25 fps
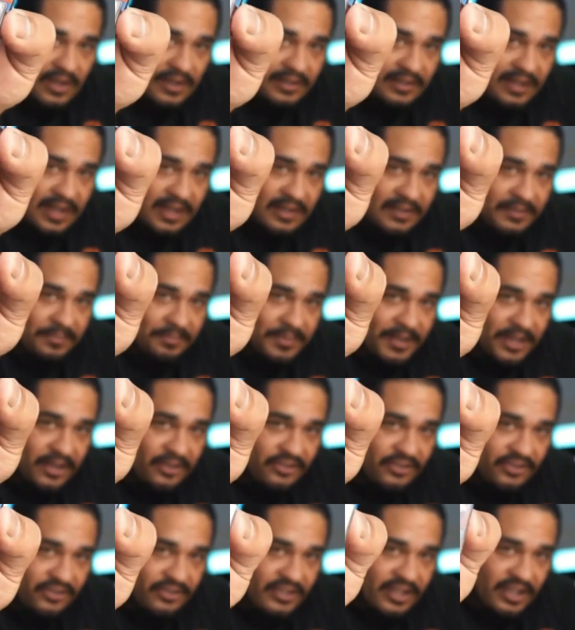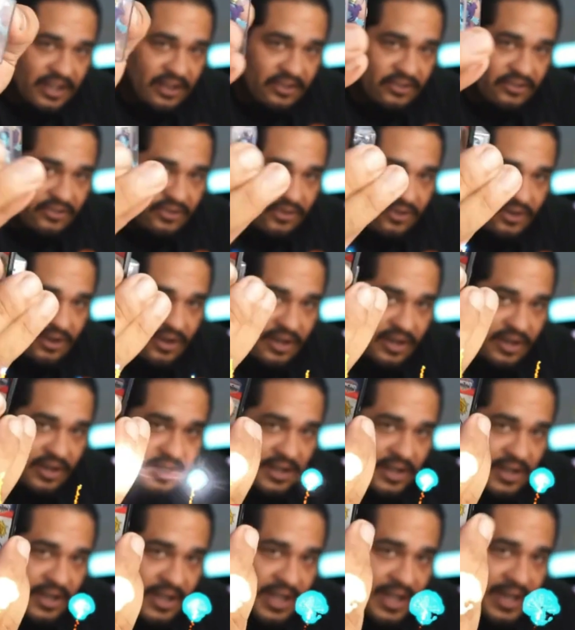that is miniature Skeletor.
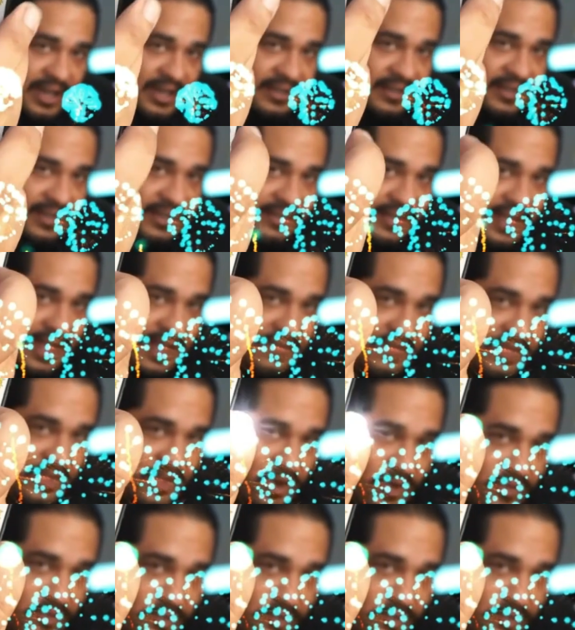It does have a little